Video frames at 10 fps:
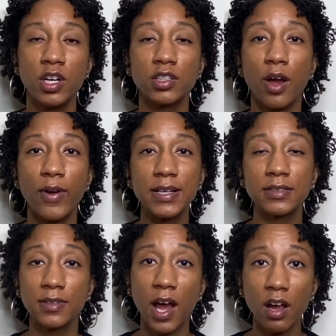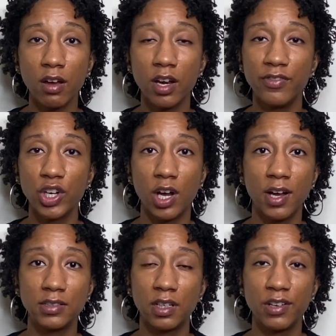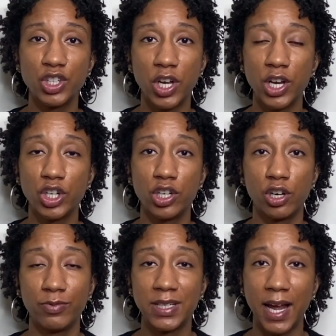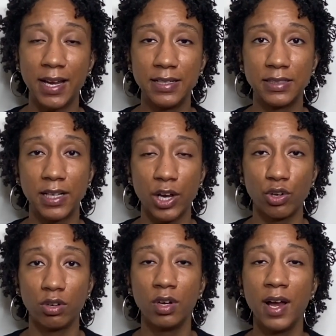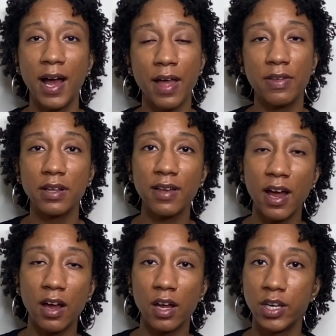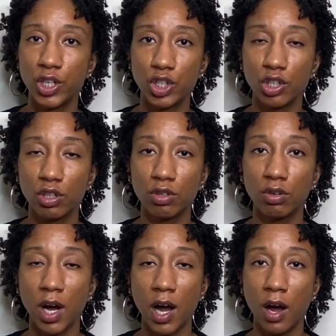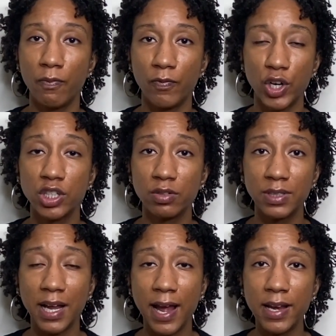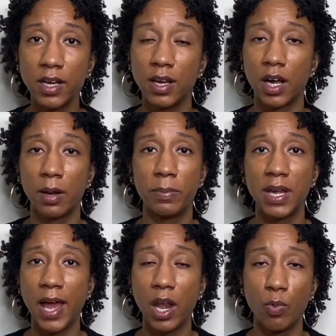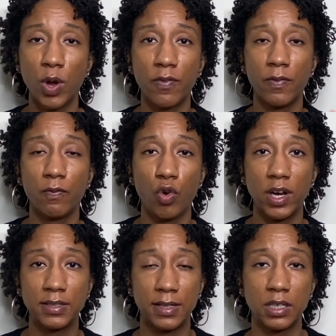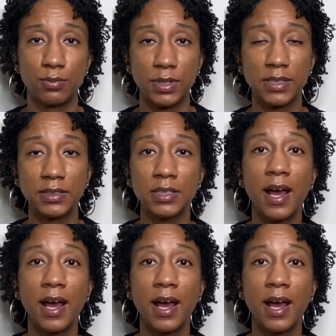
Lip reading: So it's not good if you're constantly changing your retightening schedule. I think that initial first retightening, it could be anywhere from 4 to 6 weeks.